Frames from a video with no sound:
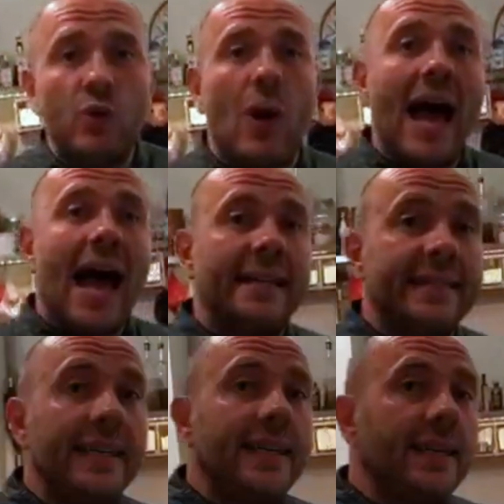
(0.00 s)
to add
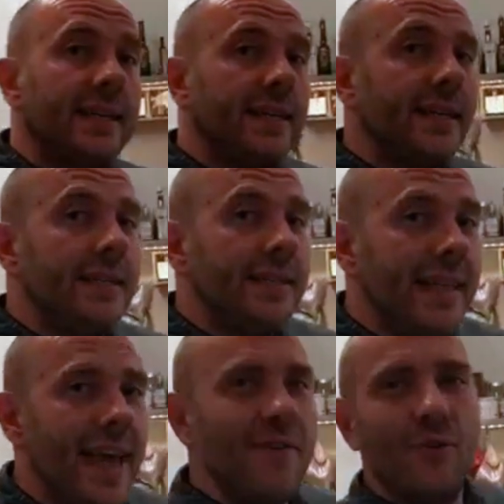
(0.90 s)

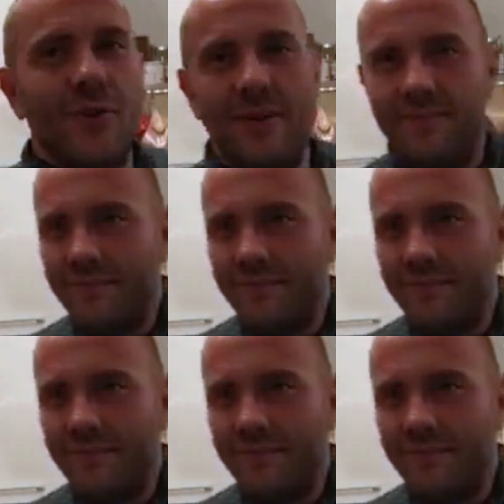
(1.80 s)
the heavy cream.